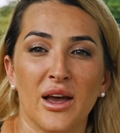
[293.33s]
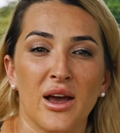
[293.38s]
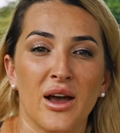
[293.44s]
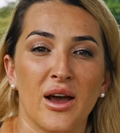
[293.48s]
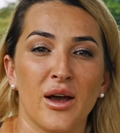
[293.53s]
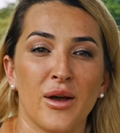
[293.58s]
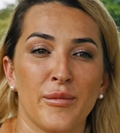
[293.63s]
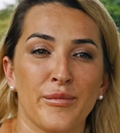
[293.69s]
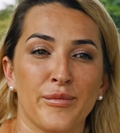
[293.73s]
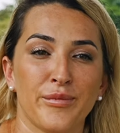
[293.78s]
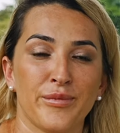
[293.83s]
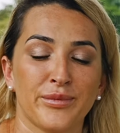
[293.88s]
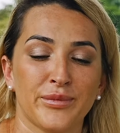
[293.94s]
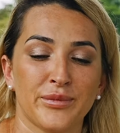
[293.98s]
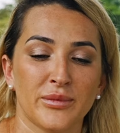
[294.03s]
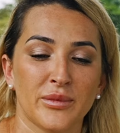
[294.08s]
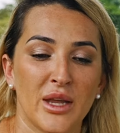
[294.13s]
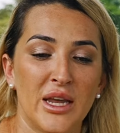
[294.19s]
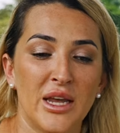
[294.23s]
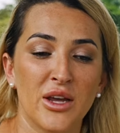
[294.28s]
um,
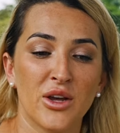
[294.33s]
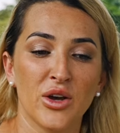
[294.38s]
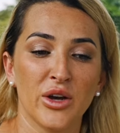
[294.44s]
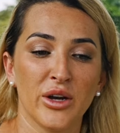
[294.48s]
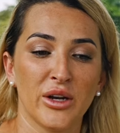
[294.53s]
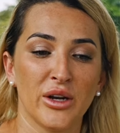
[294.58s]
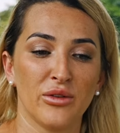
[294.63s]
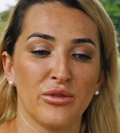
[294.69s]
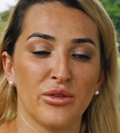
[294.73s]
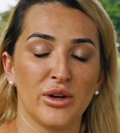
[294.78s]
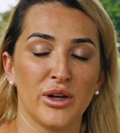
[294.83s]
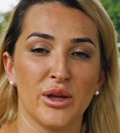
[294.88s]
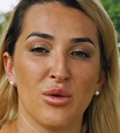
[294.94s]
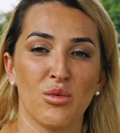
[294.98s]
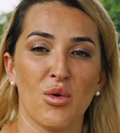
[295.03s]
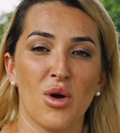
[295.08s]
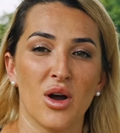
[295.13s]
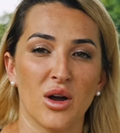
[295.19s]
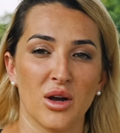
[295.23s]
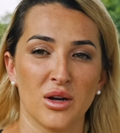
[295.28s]
he couldn't really
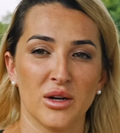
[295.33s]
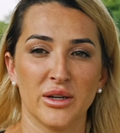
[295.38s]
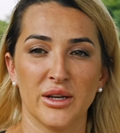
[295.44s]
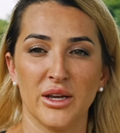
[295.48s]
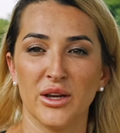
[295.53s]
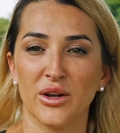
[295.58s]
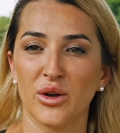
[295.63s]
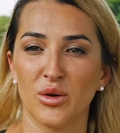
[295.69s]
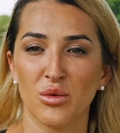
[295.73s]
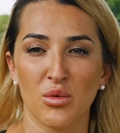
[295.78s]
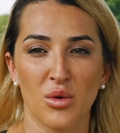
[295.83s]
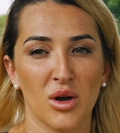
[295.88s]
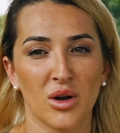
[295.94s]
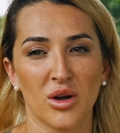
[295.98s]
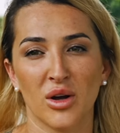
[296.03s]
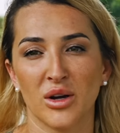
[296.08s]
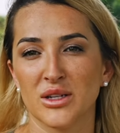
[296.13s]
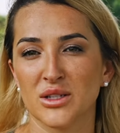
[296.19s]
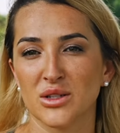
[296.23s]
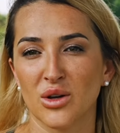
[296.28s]
walk. He couldn't walk
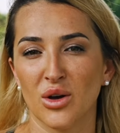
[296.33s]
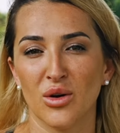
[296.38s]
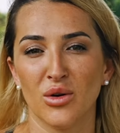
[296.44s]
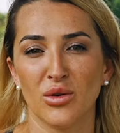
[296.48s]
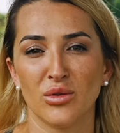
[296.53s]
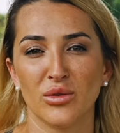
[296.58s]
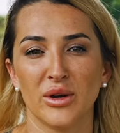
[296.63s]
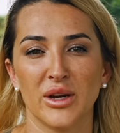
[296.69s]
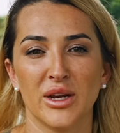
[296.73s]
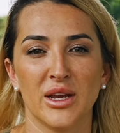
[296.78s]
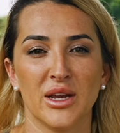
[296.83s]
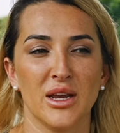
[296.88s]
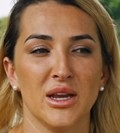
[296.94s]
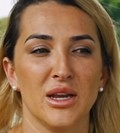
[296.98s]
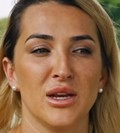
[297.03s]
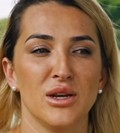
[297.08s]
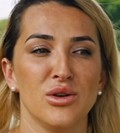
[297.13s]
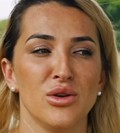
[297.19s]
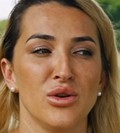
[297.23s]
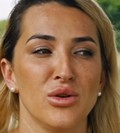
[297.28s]
on his own. He
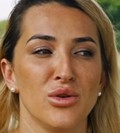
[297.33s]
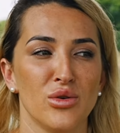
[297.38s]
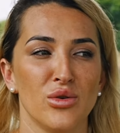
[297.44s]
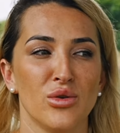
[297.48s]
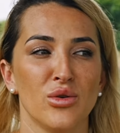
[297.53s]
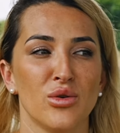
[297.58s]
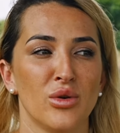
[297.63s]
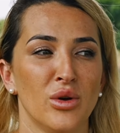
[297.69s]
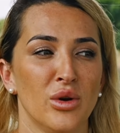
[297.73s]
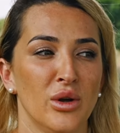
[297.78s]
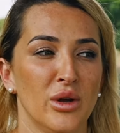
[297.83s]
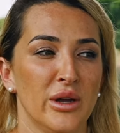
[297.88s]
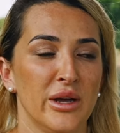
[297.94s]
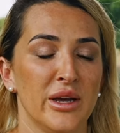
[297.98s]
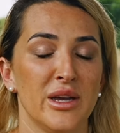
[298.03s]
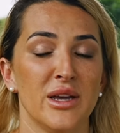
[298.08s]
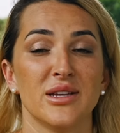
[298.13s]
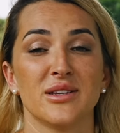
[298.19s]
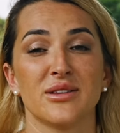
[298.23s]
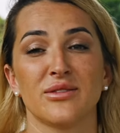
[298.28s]
knew
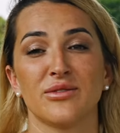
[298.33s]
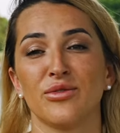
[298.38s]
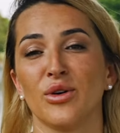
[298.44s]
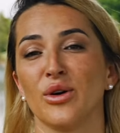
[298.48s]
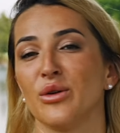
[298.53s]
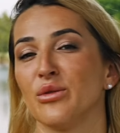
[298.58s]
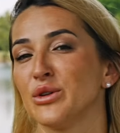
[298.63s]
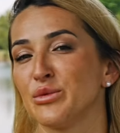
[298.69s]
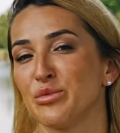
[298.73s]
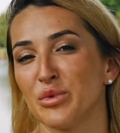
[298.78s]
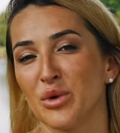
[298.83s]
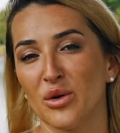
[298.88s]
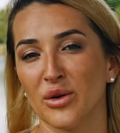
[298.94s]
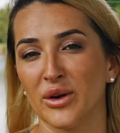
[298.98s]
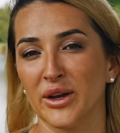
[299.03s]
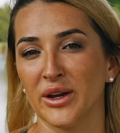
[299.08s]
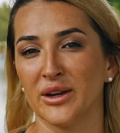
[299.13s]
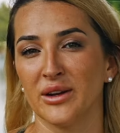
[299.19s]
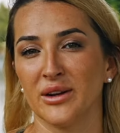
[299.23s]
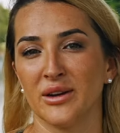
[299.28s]
his foot was
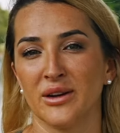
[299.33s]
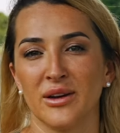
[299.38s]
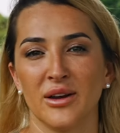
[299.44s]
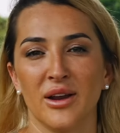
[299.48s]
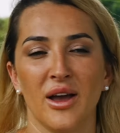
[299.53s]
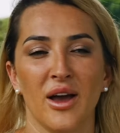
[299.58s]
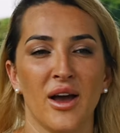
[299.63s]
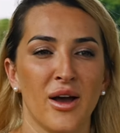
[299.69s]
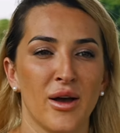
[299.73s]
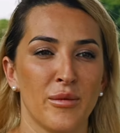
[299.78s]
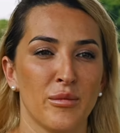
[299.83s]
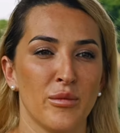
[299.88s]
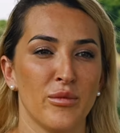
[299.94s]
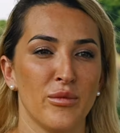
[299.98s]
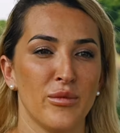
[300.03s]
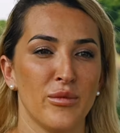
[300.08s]
broken. Um,